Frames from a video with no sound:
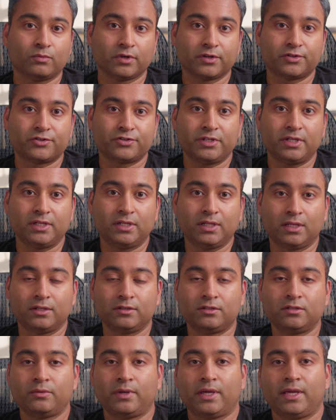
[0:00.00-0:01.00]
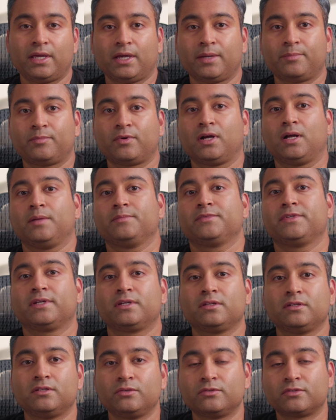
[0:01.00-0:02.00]
worksheet, and 2 AI prompts
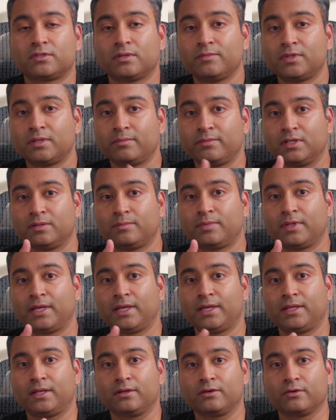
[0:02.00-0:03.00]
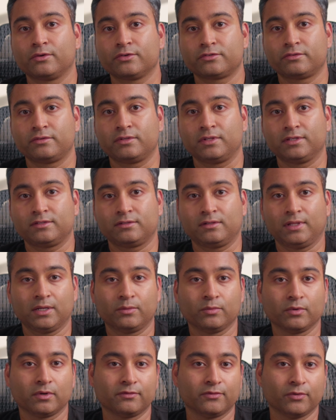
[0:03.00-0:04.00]
that can do some of the meal plan and grocery list
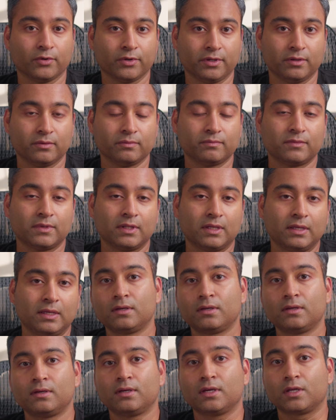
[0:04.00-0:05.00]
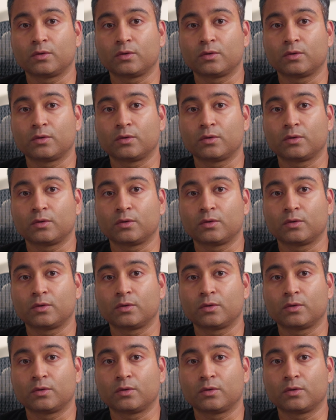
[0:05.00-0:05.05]
legwork for you. It